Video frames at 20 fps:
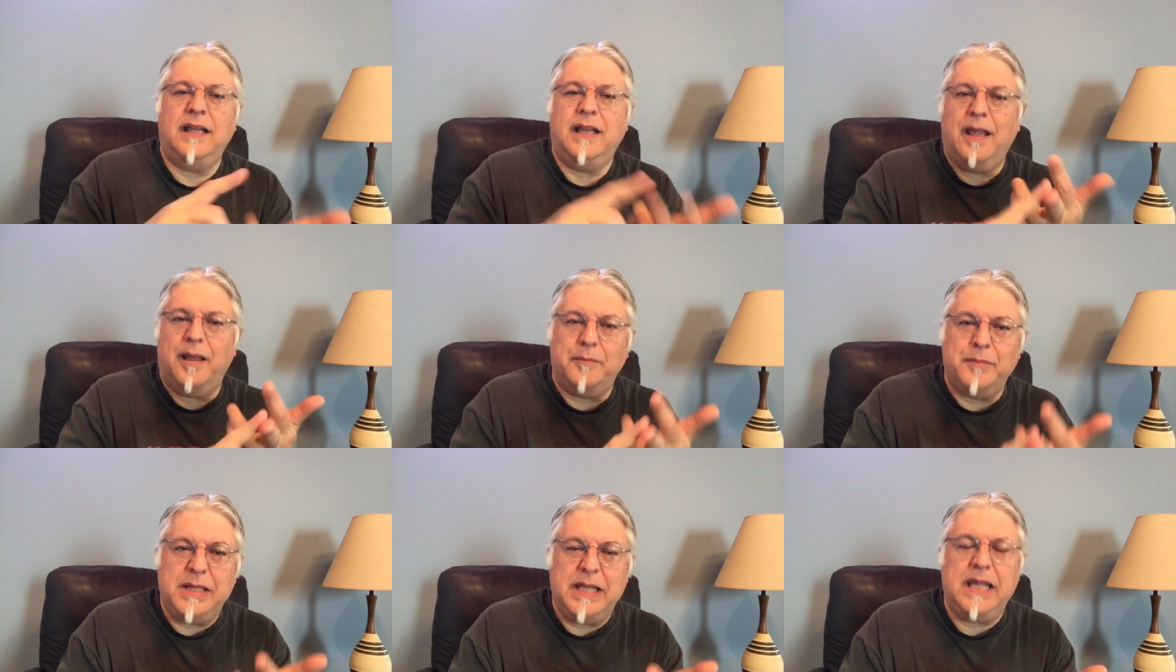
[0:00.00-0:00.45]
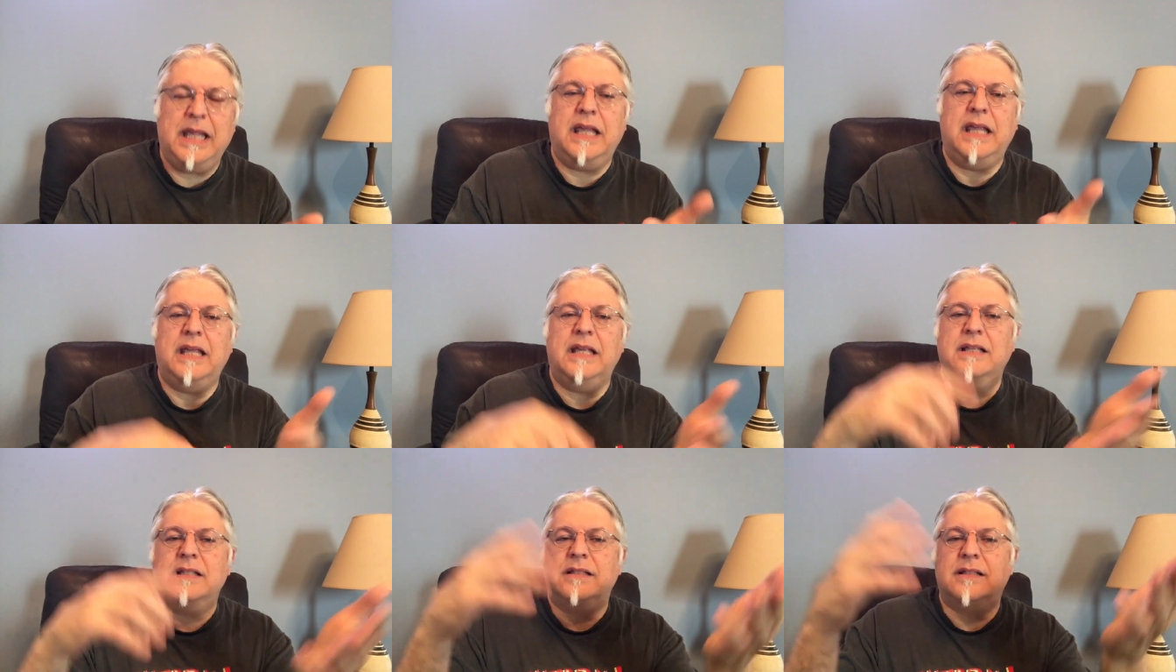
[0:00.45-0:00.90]

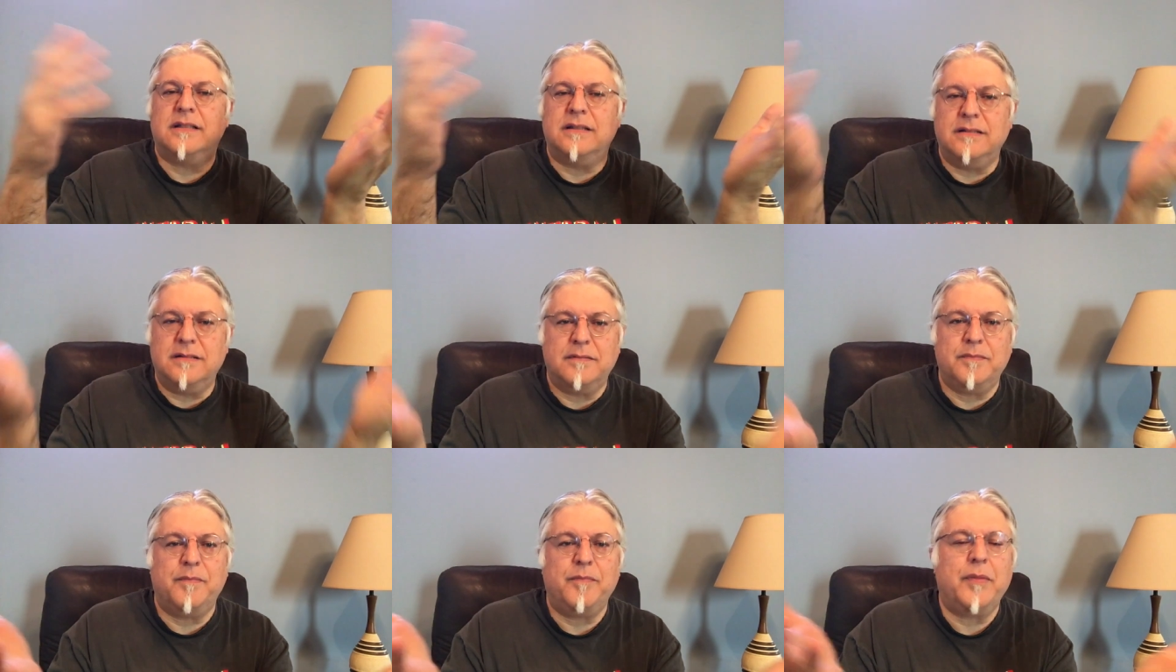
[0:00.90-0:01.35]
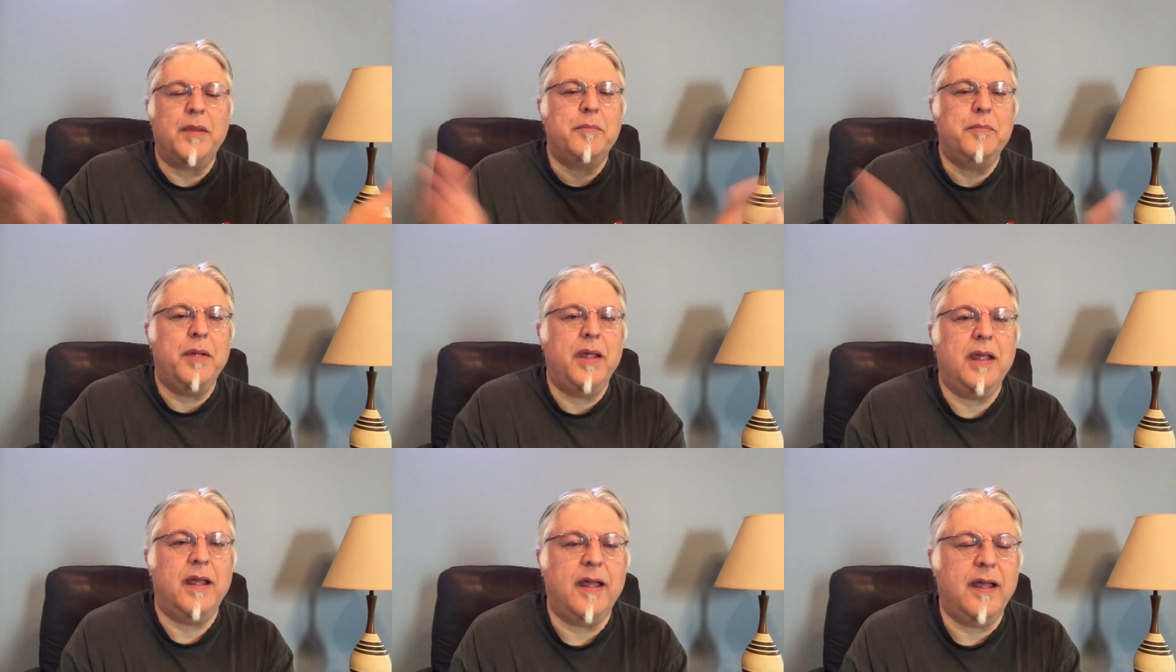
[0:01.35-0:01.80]
EMTs,
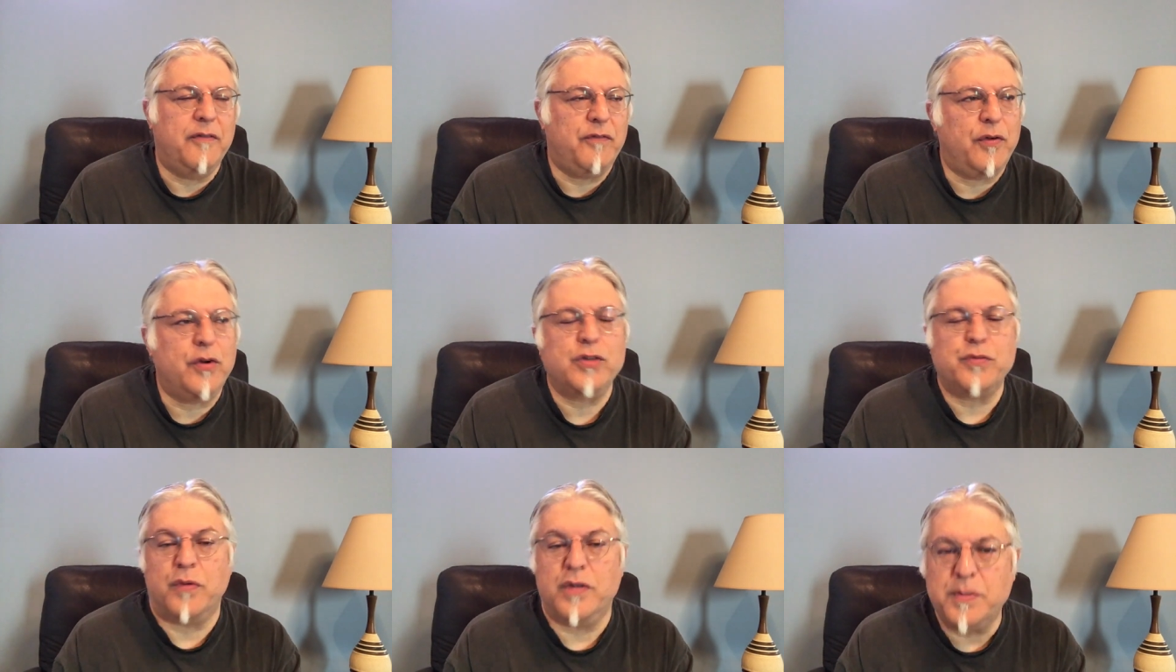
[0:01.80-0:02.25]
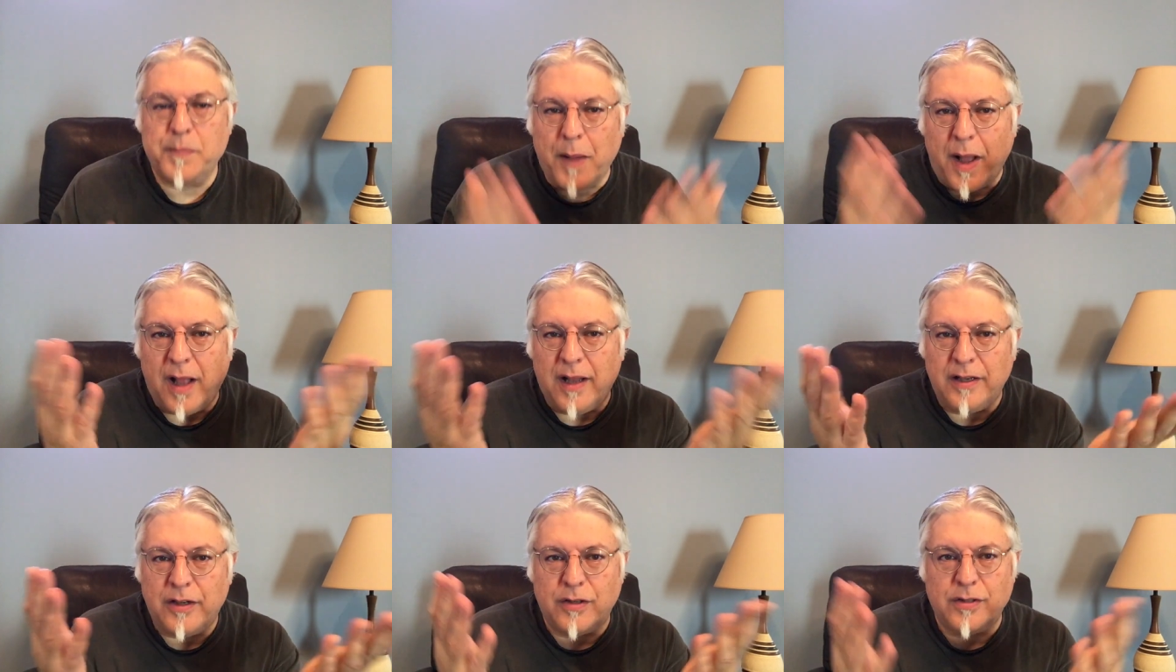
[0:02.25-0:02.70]
and first
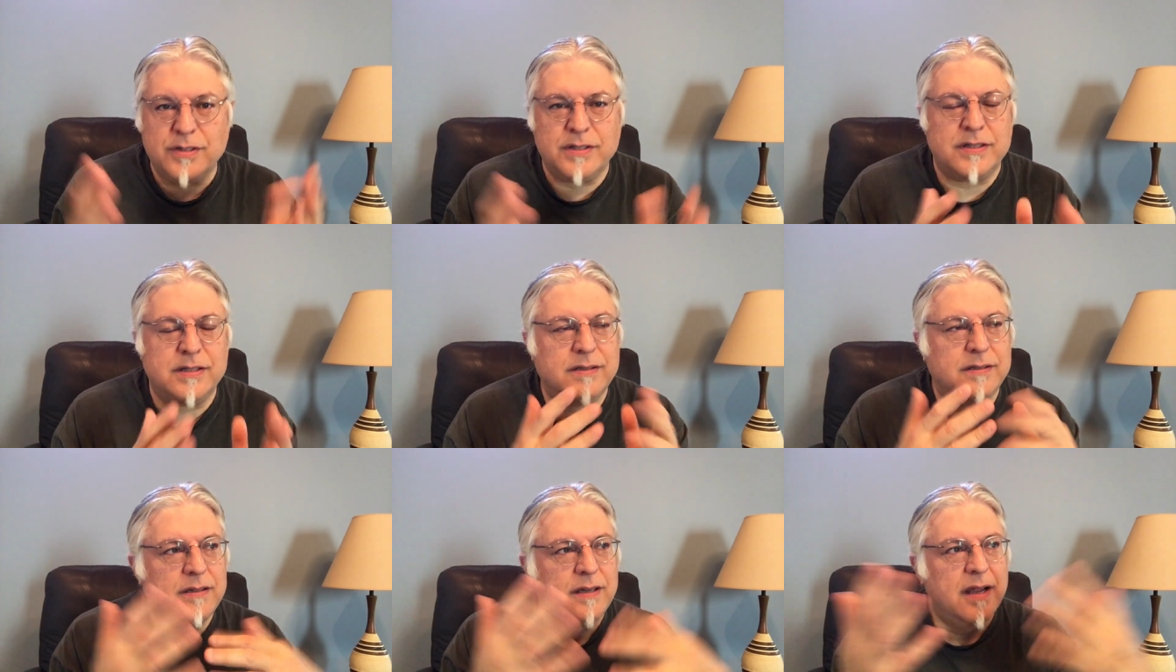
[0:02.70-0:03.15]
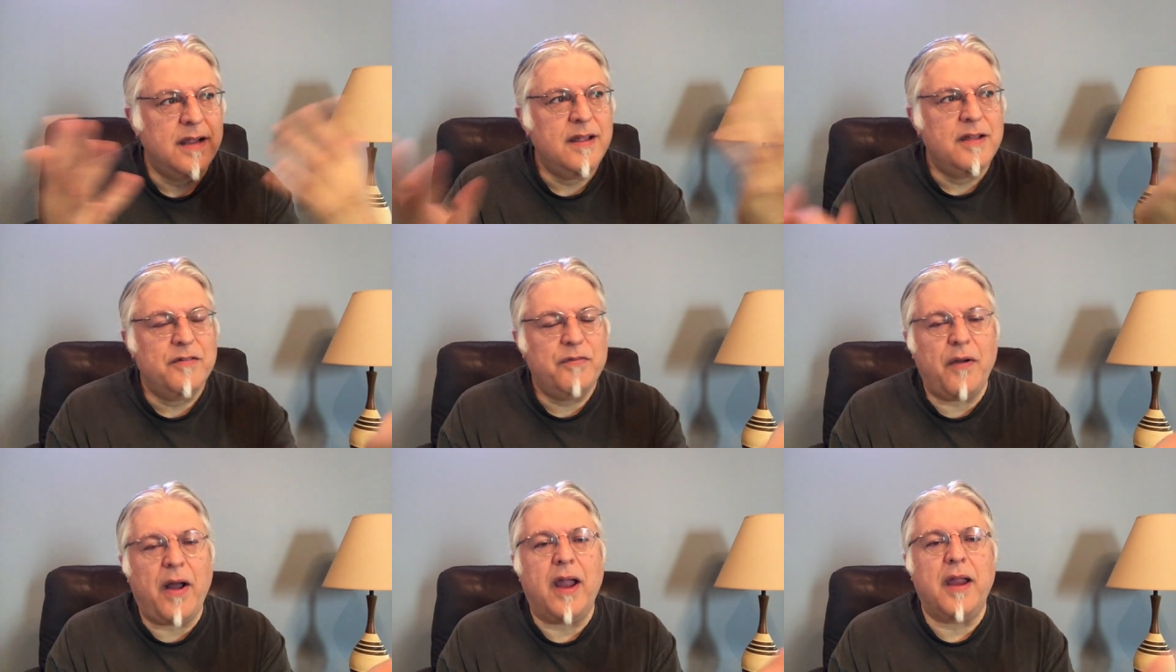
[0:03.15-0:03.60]
responders and
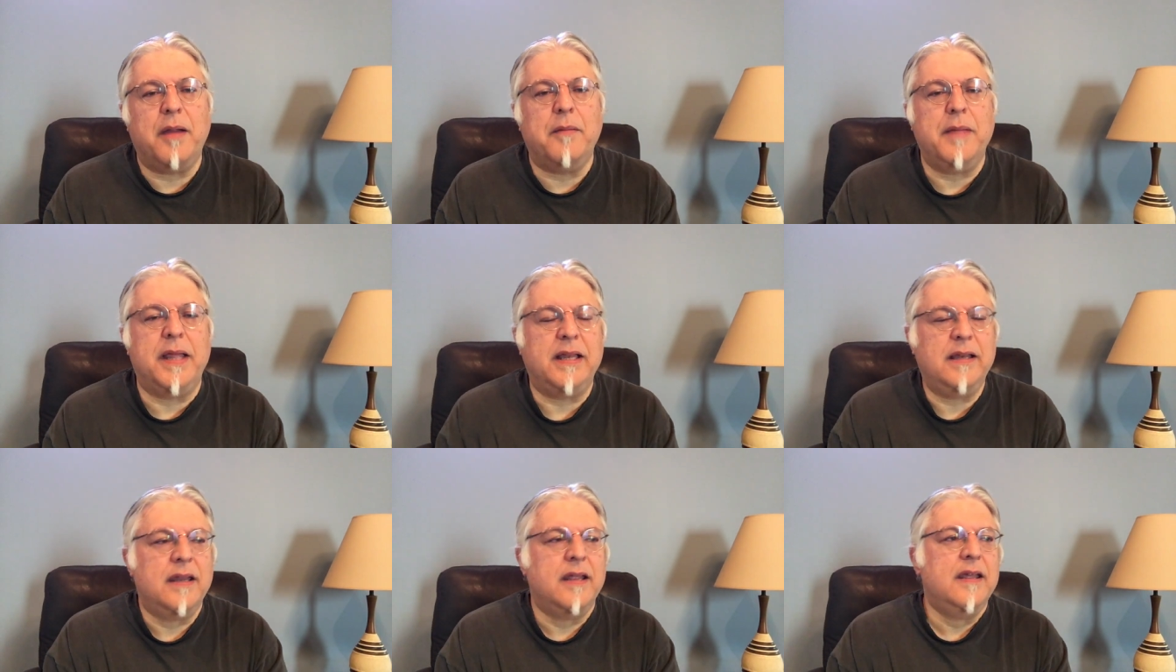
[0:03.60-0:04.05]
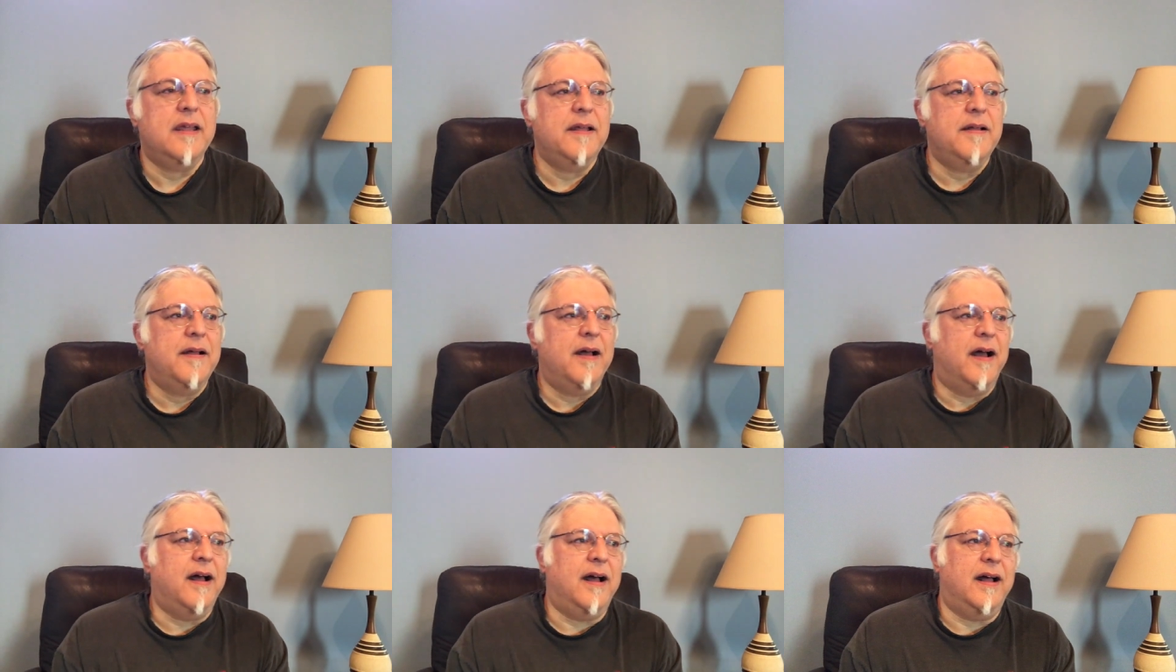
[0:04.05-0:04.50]
firemen
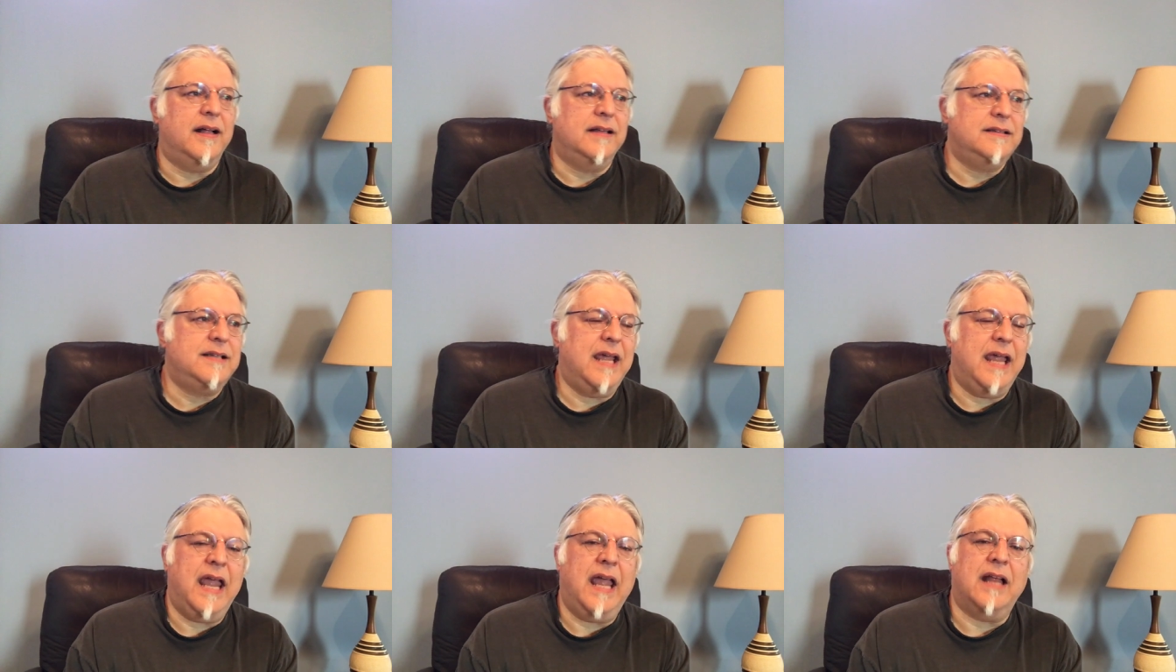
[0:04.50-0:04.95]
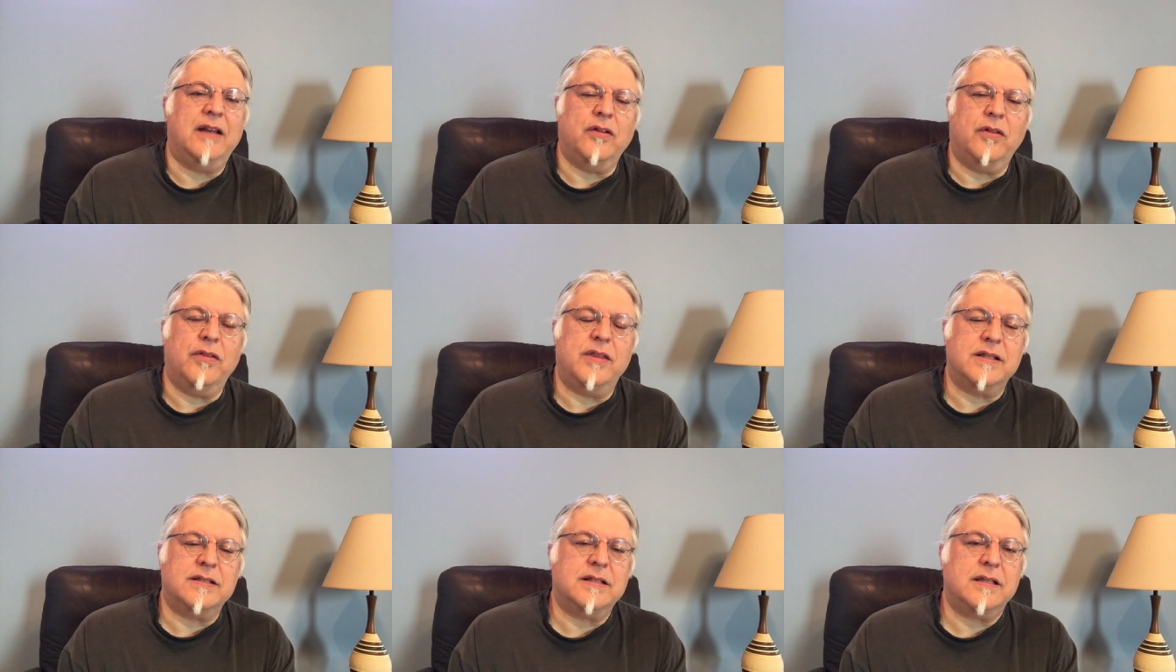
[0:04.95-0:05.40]
to
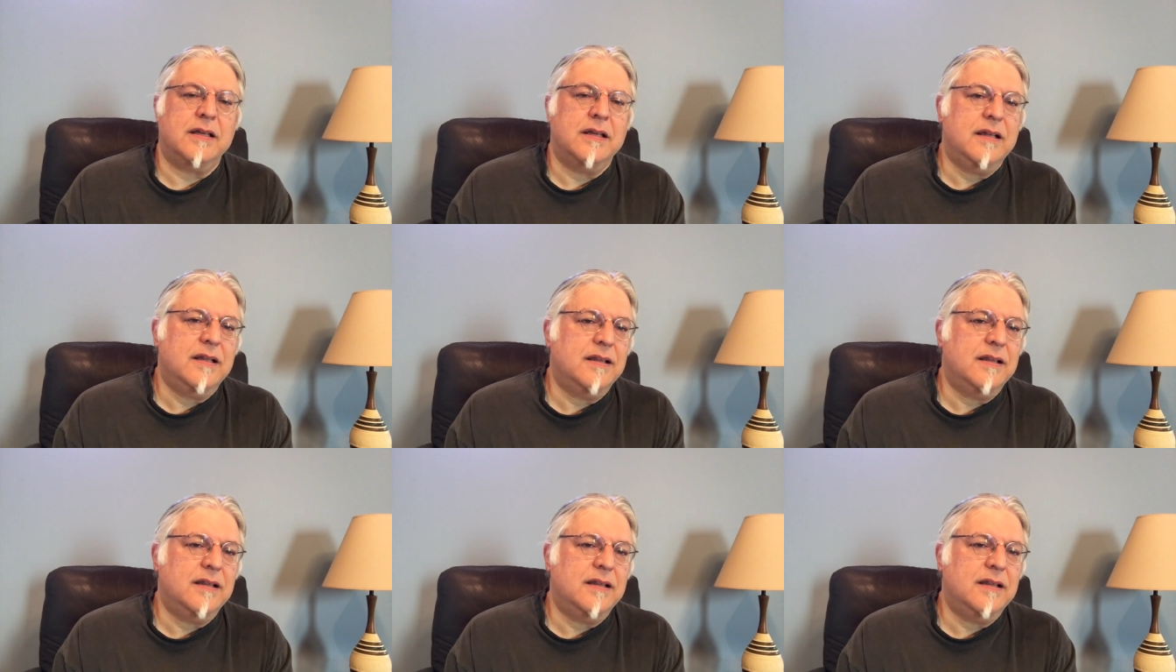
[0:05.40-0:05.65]
handle this